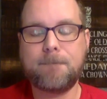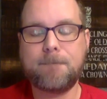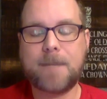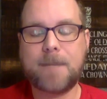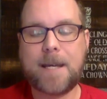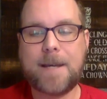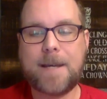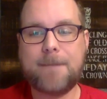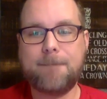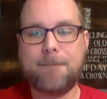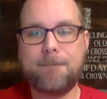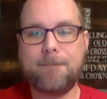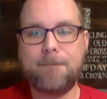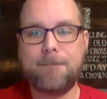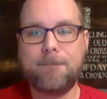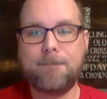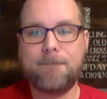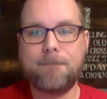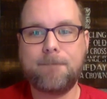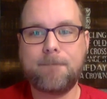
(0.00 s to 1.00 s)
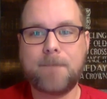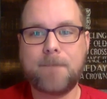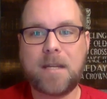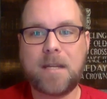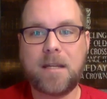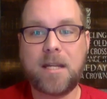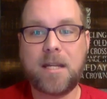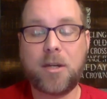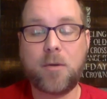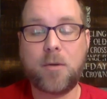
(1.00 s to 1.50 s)
Okay?
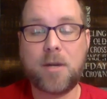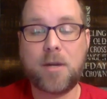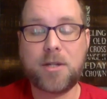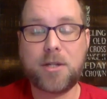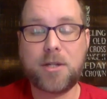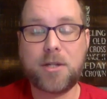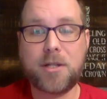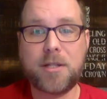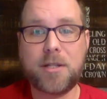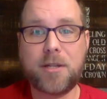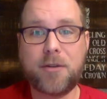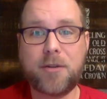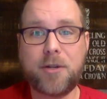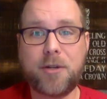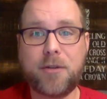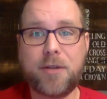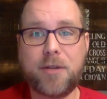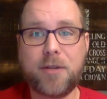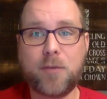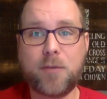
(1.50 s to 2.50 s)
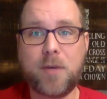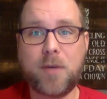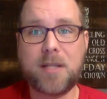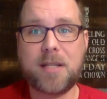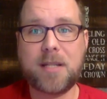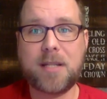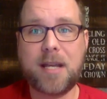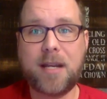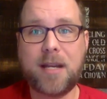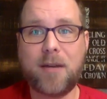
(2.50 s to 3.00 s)
Again, questions that are due this
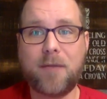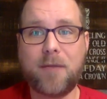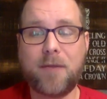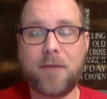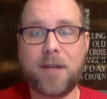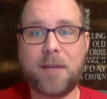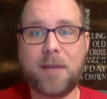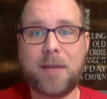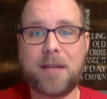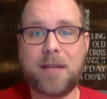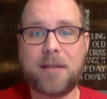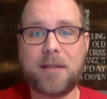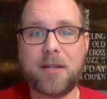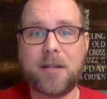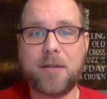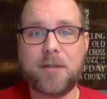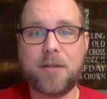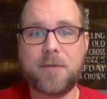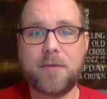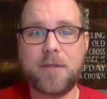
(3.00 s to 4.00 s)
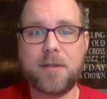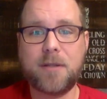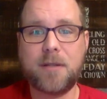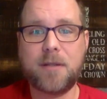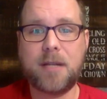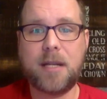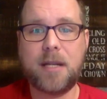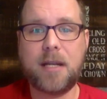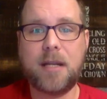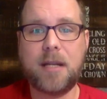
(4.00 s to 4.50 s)
Wednesday, don't forget about those.
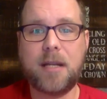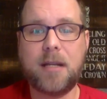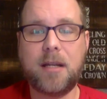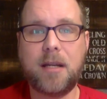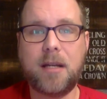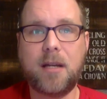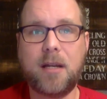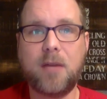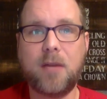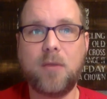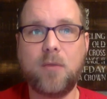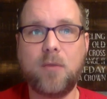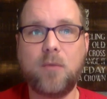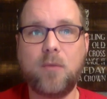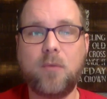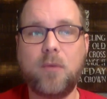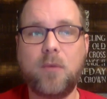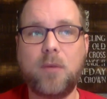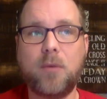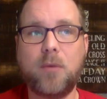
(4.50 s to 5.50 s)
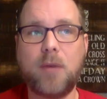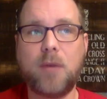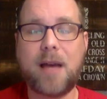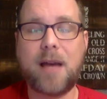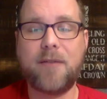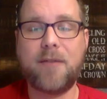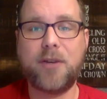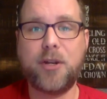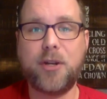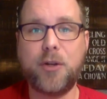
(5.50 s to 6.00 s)
And uh, we will
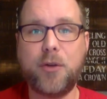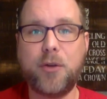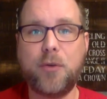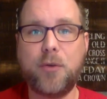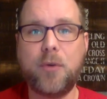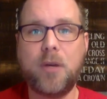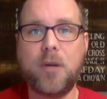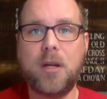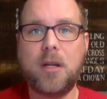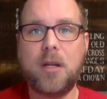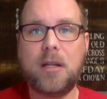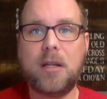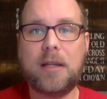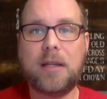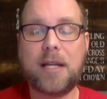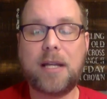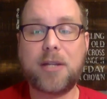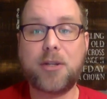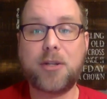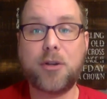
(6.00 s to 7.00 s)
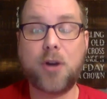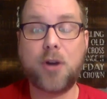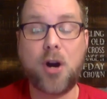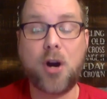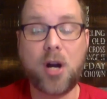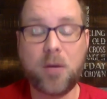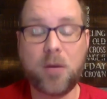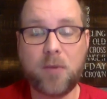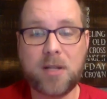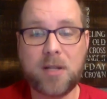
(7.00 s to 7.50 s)
have a new lecture
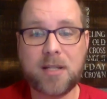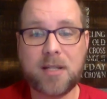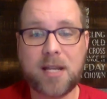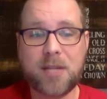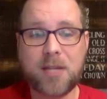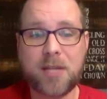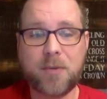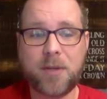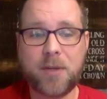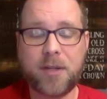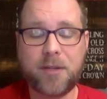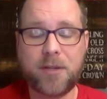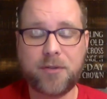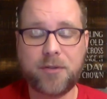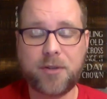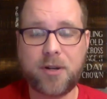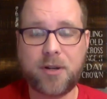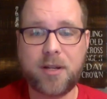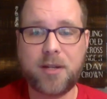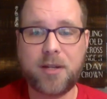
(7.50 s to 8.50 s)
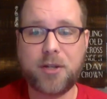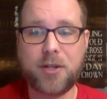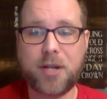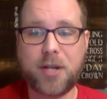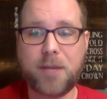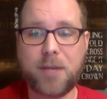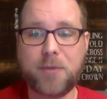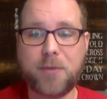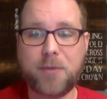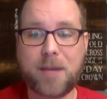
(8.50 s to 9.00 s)
on Wednesday as well that'll start into
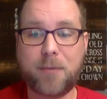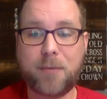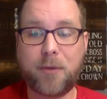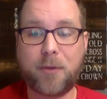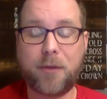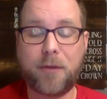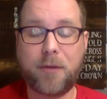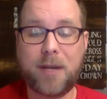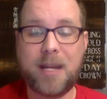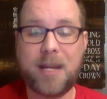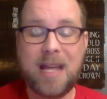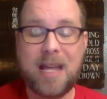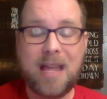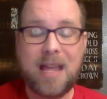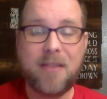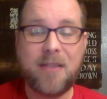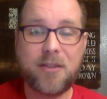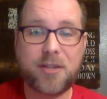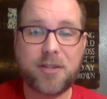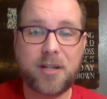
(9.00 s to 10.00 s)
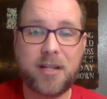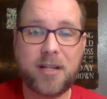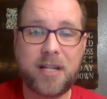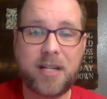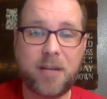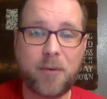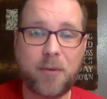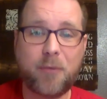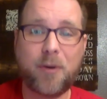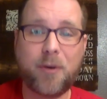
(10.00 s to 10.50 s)
James chapter 3. It's going to
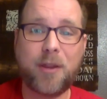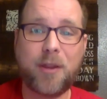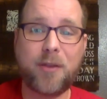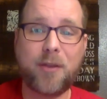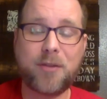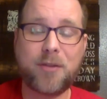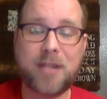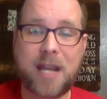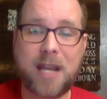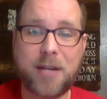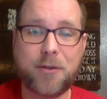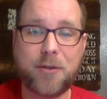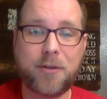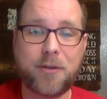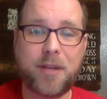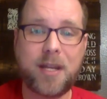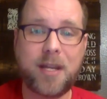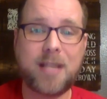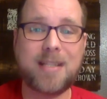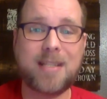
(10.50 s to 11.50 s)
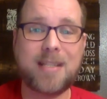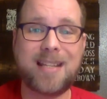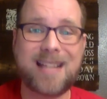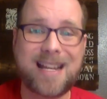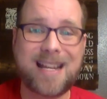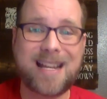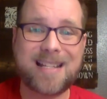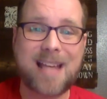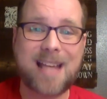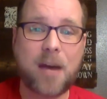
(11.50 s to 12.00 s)
deal with one of those nature things, and
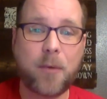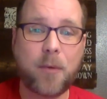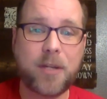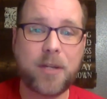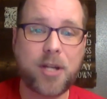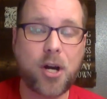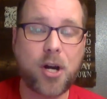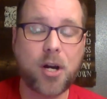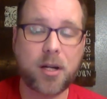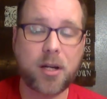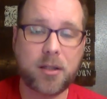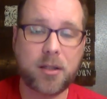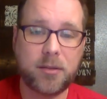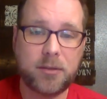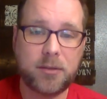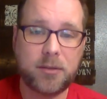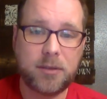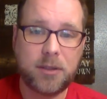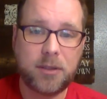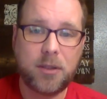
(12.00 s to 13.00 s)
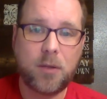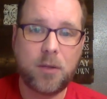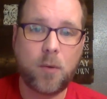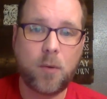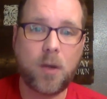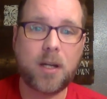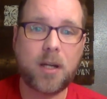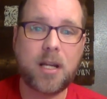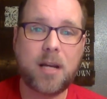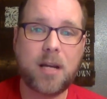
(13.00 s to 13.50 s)
that is how we talk.
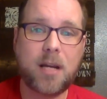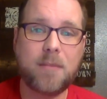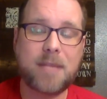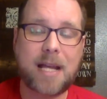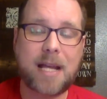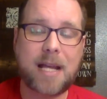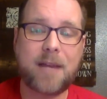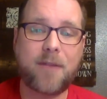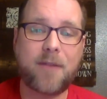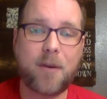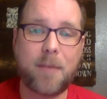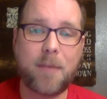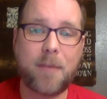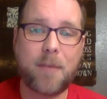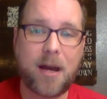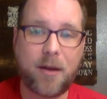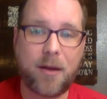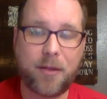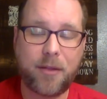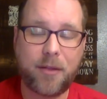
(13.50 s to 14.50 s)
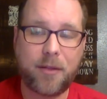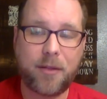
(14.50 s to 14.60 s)
What comes out of our mouth?